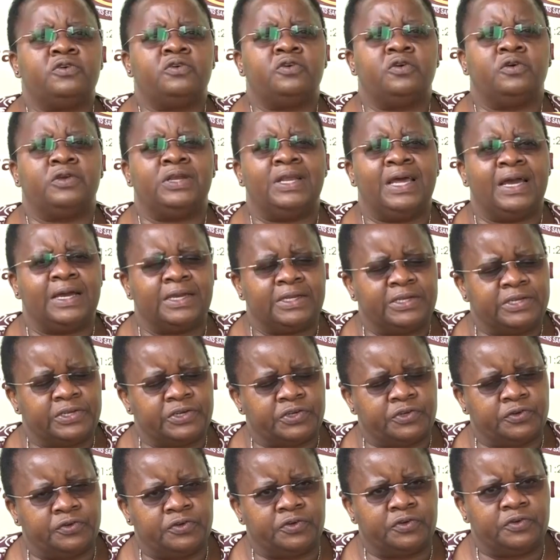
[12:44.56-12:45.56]
conduct
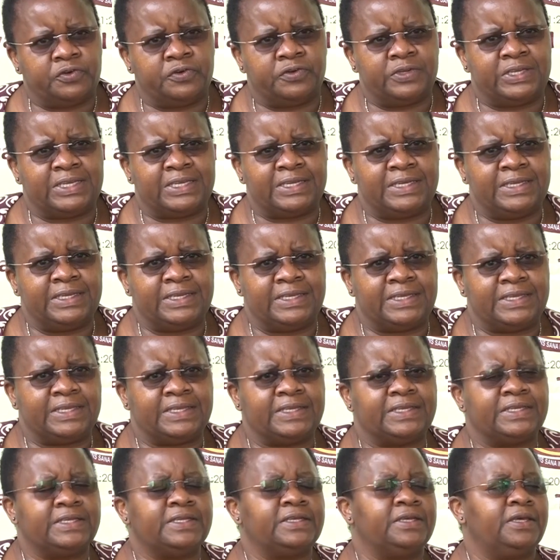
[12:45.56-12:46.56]
short
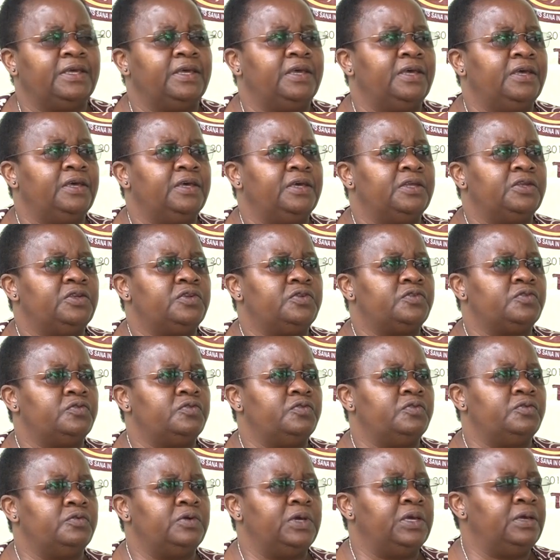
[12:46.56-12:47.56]
courses
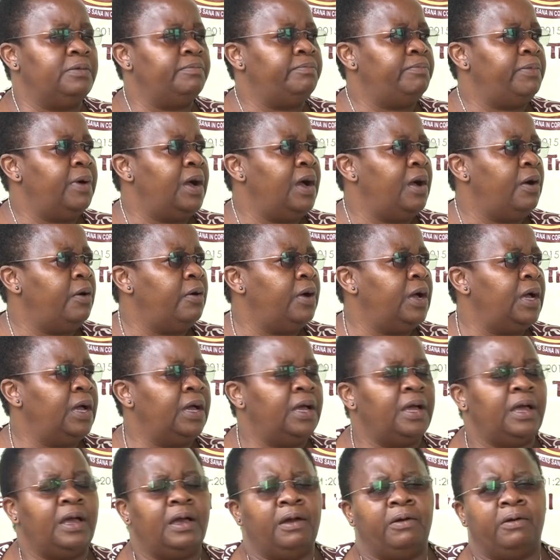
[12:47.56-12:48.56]
to empower
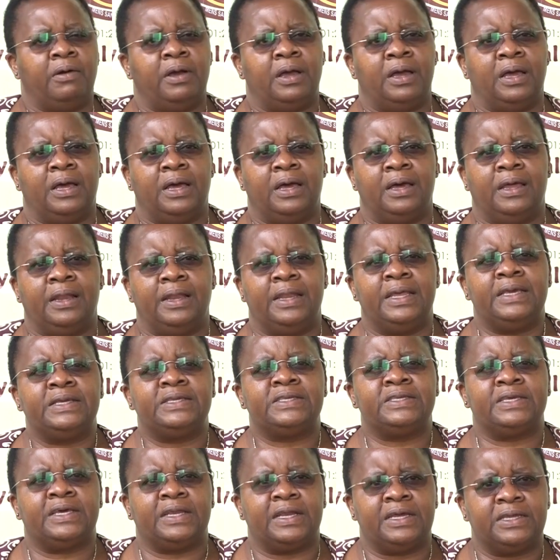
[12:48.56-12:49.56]
our
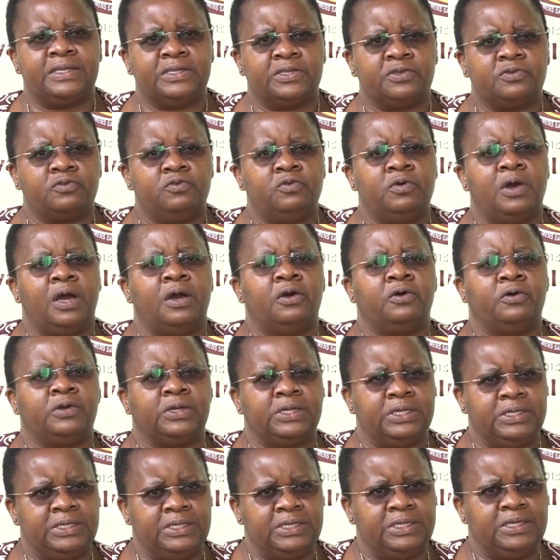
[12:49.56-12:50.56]
lecturers who are
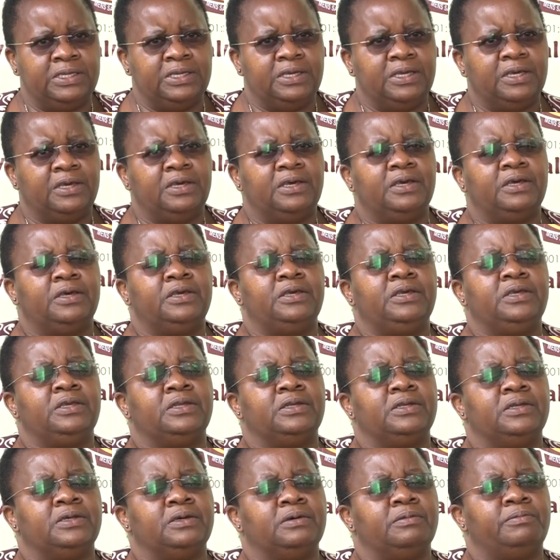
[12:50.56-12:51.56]
already
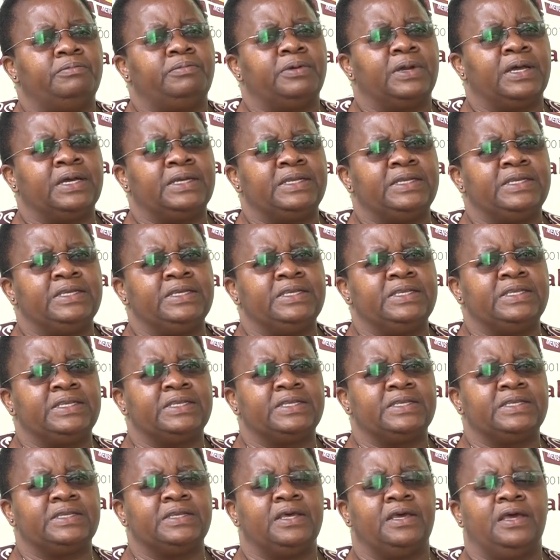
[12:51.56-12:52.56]
in
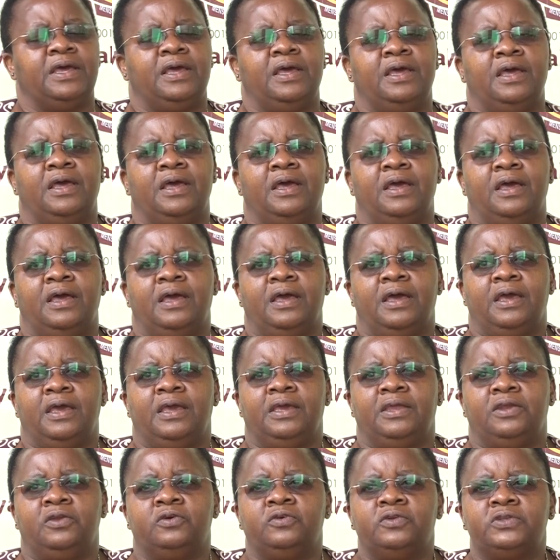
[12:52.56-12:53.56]
practice,
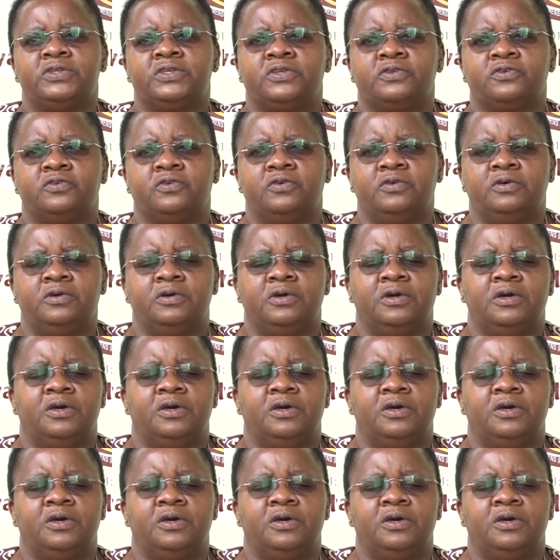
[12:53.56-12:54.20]
and also